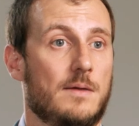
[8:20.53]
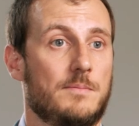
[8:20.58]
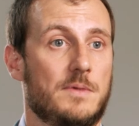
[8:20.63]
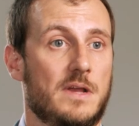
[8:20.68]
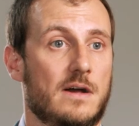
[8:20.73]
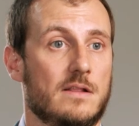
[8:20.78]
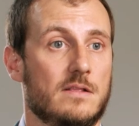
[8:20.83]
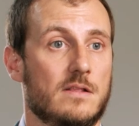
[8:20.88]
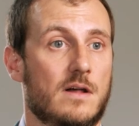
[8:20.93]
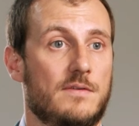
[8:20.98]
I
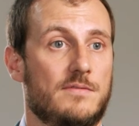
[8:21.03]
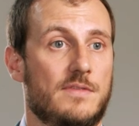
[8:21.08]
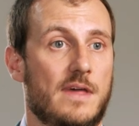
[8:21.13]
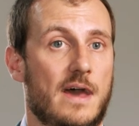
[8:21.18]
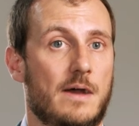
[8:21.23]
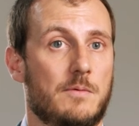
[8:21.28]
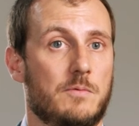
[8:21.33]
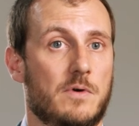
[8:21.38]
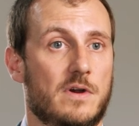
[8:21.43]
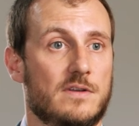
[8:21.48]
mean, I love
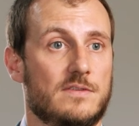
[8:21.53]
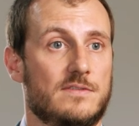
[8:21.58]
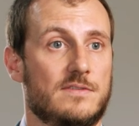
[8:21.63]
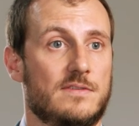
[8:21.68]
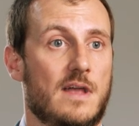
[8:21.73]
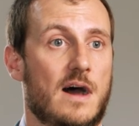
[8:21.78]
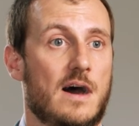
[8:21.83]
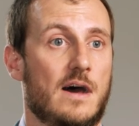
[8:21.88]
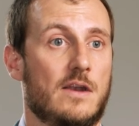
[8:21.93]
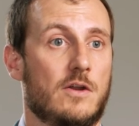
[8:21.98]
that, where it's
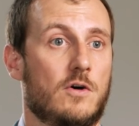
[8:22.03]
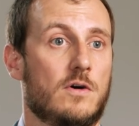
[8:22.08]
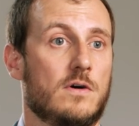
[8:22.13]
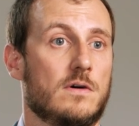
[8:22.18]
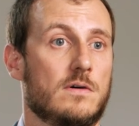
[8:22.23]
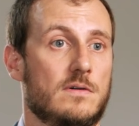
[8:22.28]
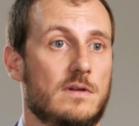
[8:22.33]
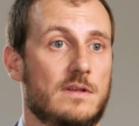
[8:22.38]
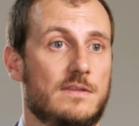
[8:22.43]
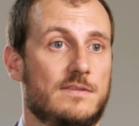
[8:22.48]
not
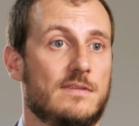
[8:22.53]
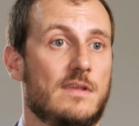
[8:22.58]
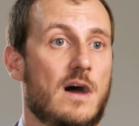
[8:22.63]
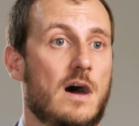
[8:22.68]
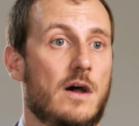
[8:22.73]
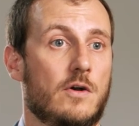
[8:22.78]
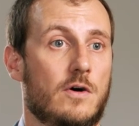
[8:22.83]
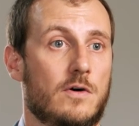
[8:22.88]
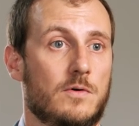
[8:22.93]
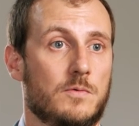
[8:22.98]

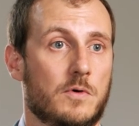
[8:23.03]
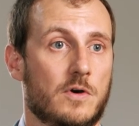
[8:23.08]
all